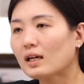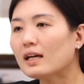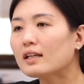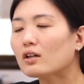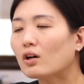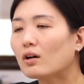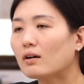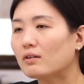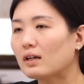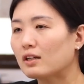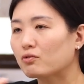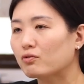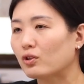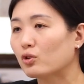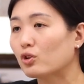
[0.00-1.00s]
And
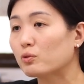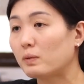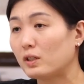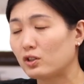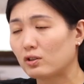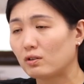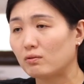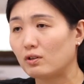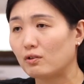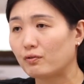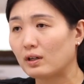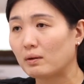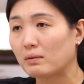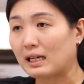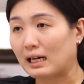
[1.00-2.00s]
as for those patients
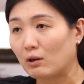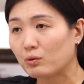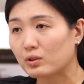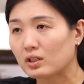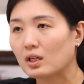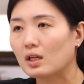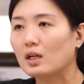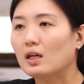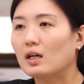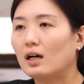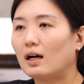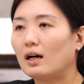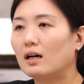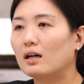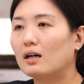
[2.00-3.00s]
with gout,
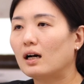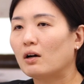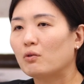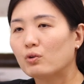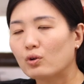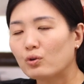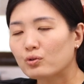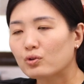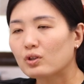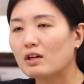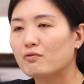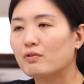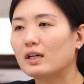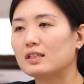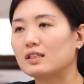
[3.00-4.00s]
I will also
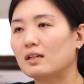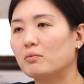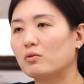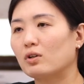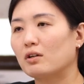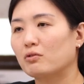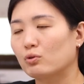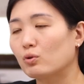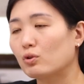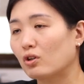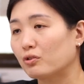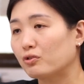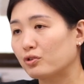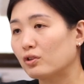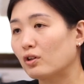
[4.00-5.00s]
advise them to have good
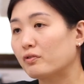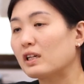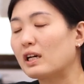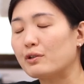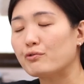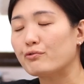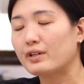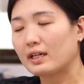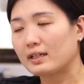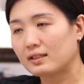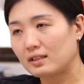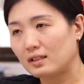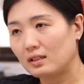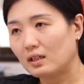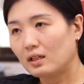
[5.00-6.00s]
control of their uric
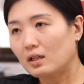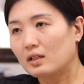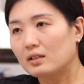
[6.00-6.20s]
acid.